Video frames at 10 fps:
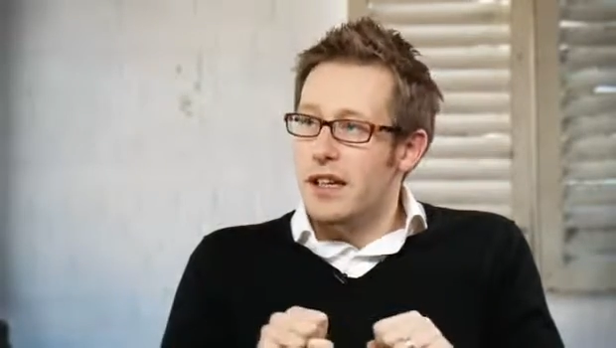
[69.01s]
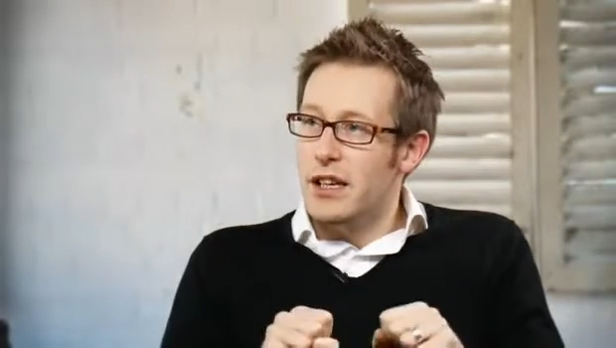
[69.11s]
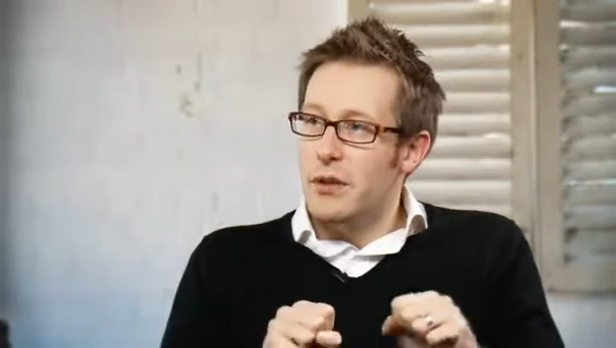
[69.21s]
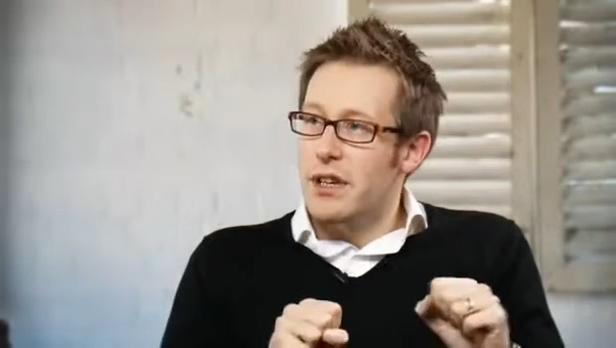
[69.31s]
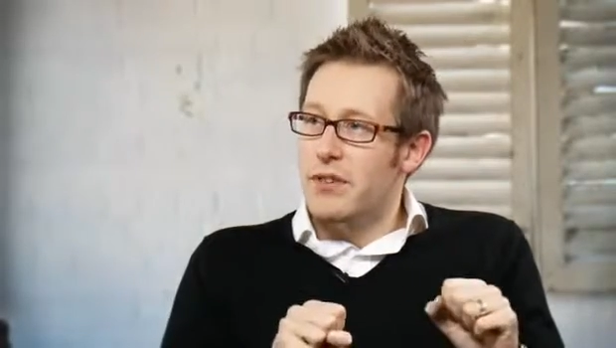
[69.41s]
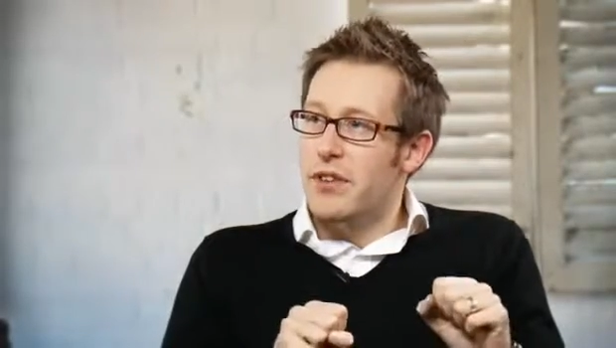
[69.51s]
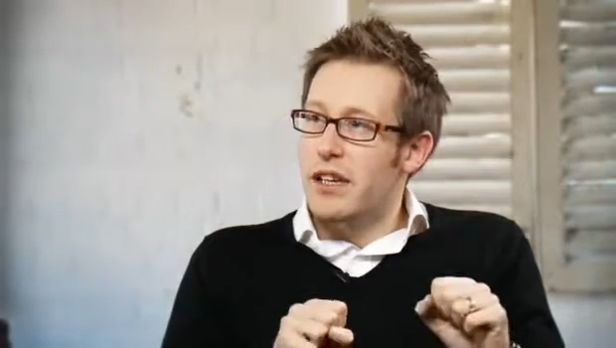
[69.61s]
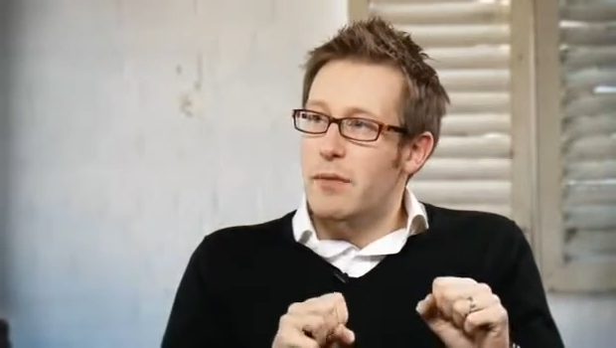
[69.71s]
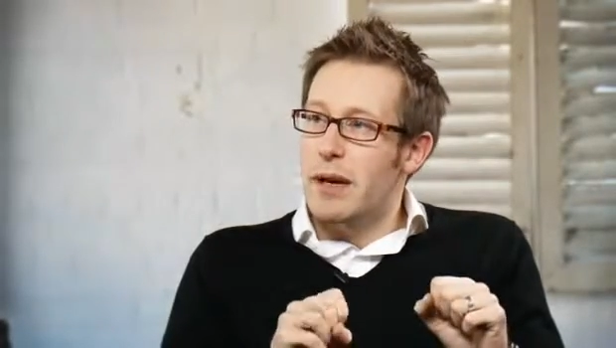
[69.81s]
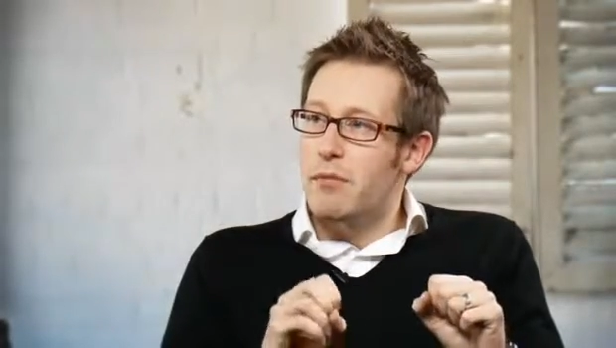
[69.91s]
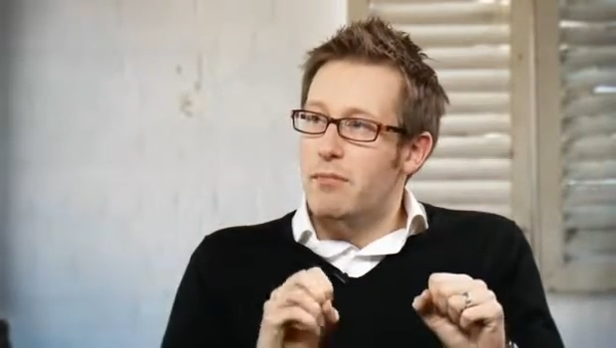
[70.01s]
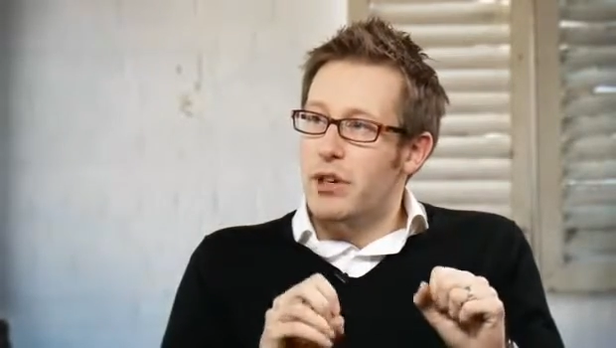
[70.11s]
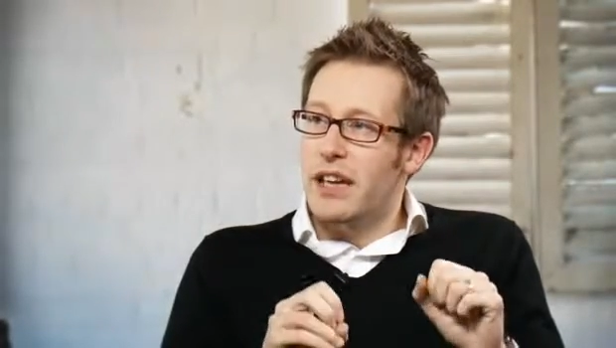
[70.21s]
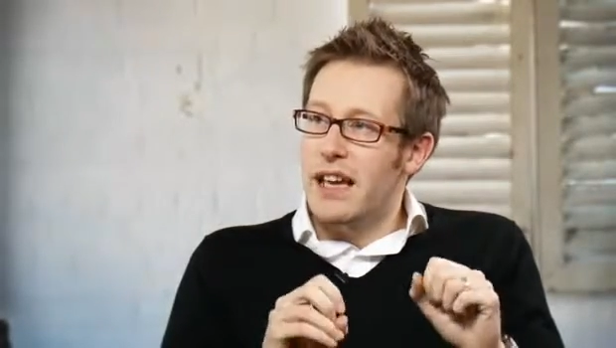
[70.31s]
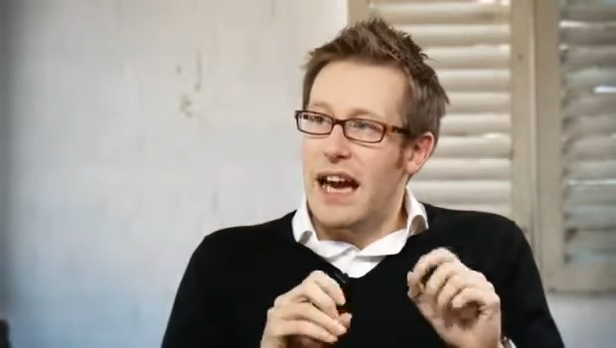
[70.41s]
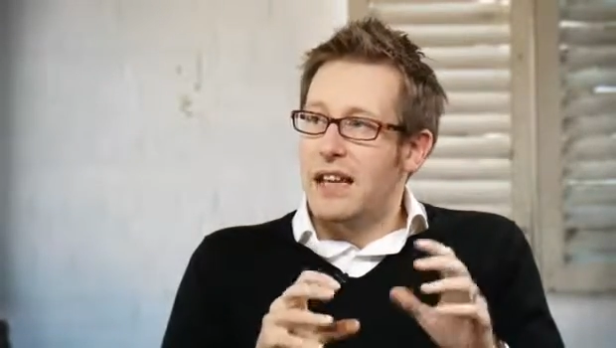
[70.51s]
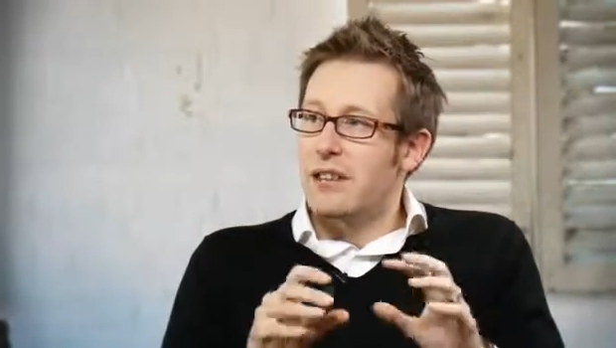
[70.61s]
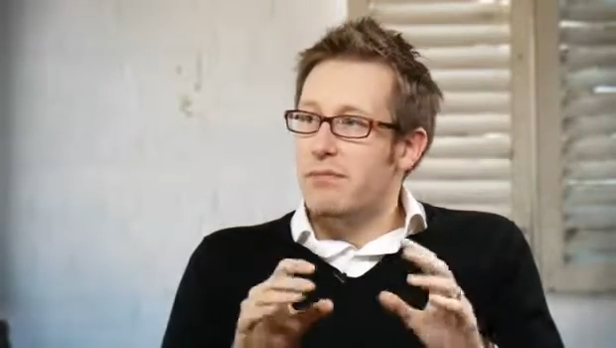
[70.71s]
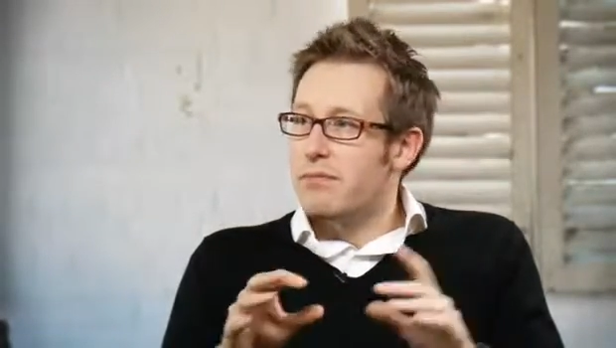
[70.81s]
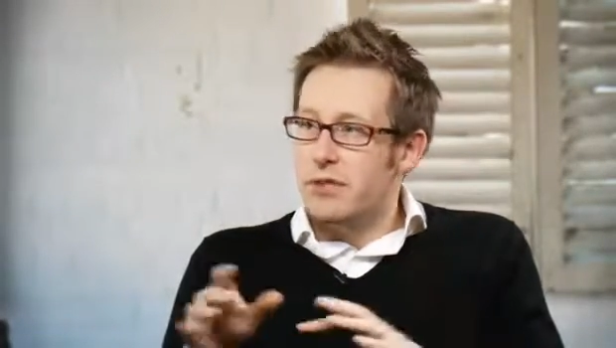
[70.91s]
You don't have to think about putting
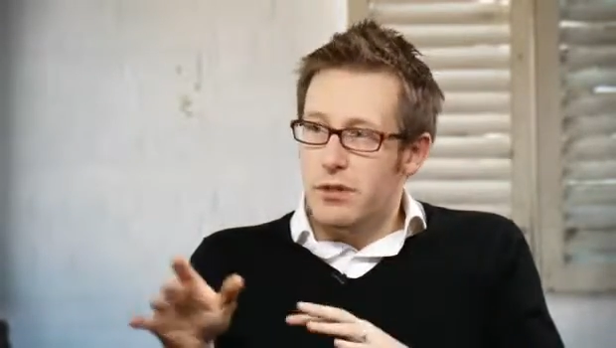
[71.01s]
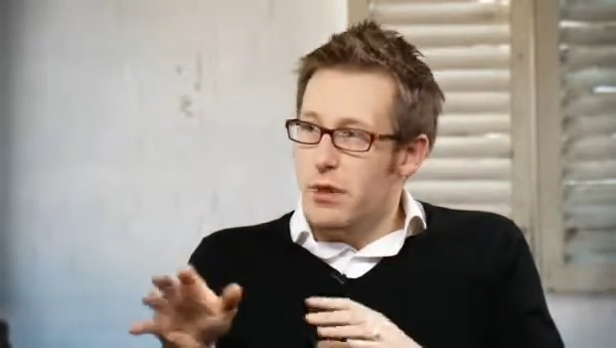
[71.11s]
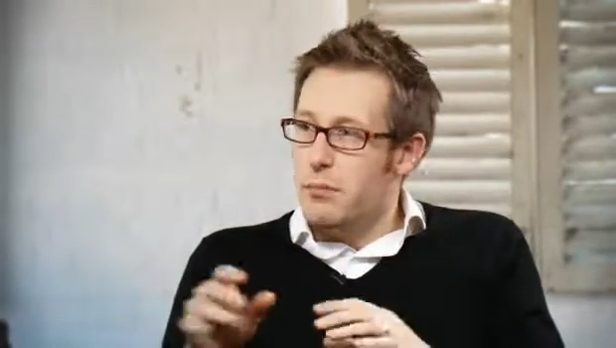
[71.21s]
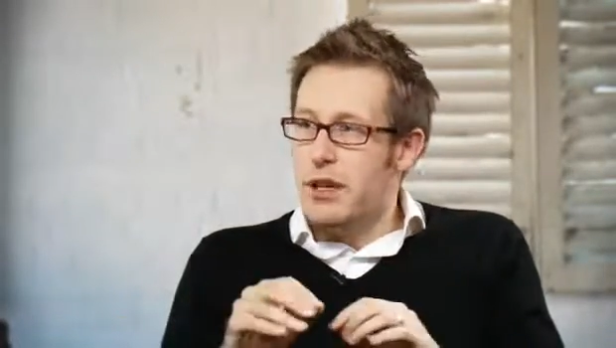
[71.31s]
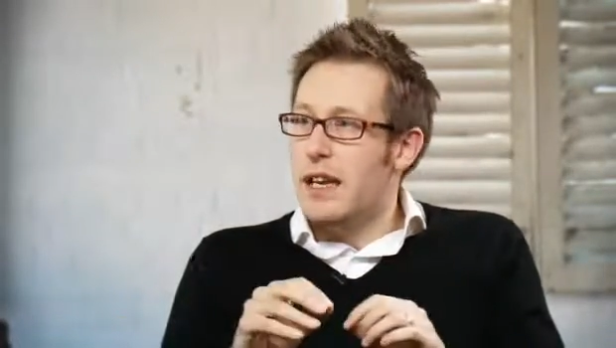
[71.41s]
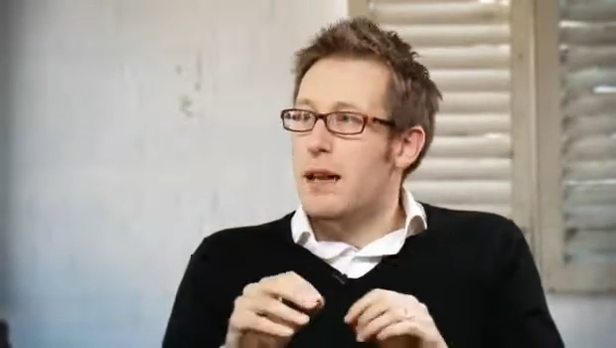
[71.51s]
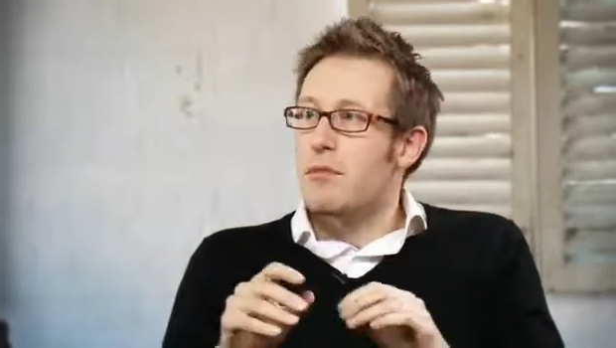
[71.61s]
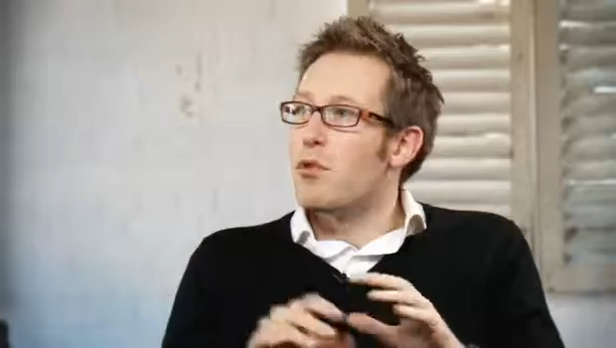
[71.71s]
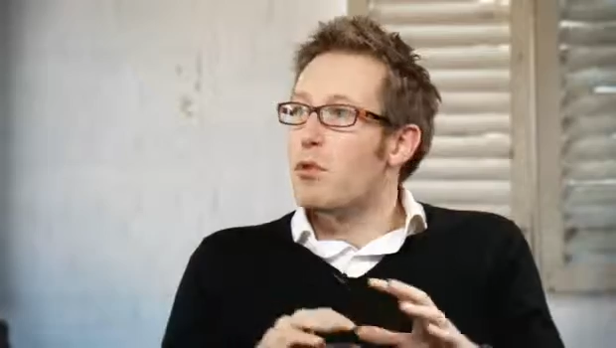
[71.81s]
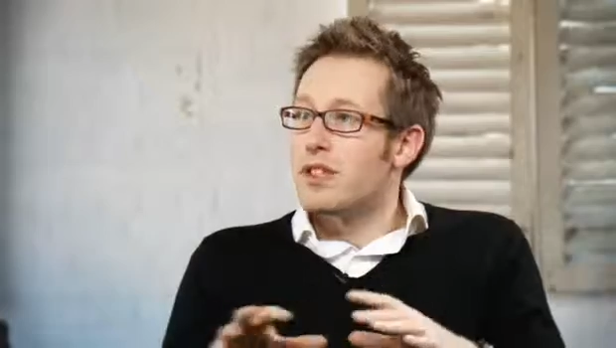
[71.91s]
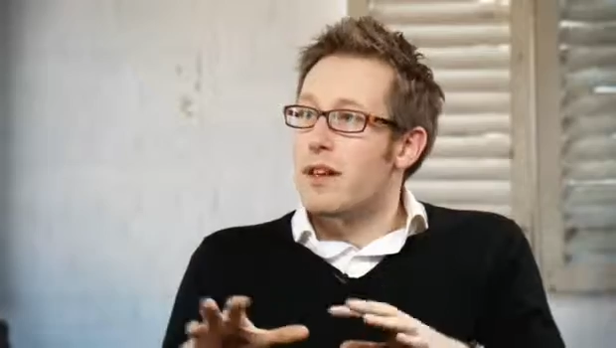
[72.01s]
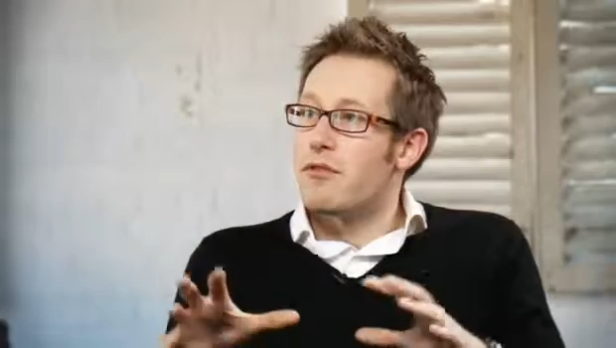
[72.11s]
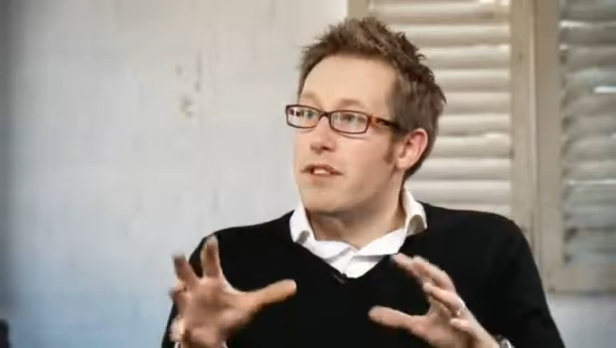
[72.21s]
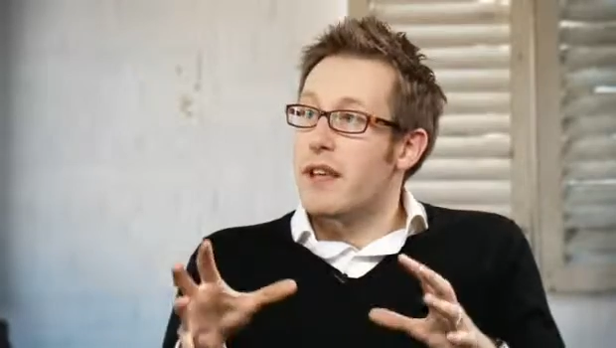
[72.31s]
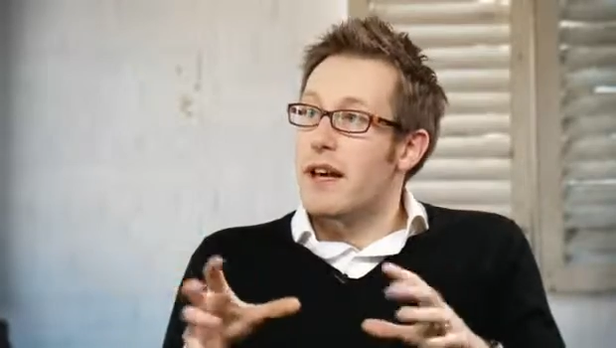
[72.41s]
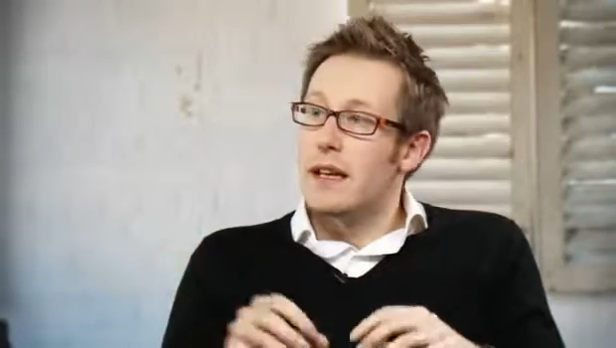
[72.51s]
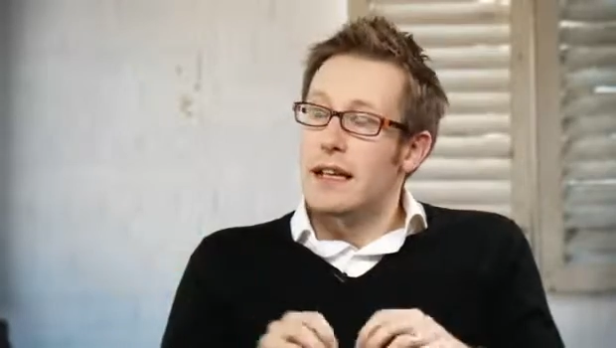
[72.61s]
at some company name or whatever in there.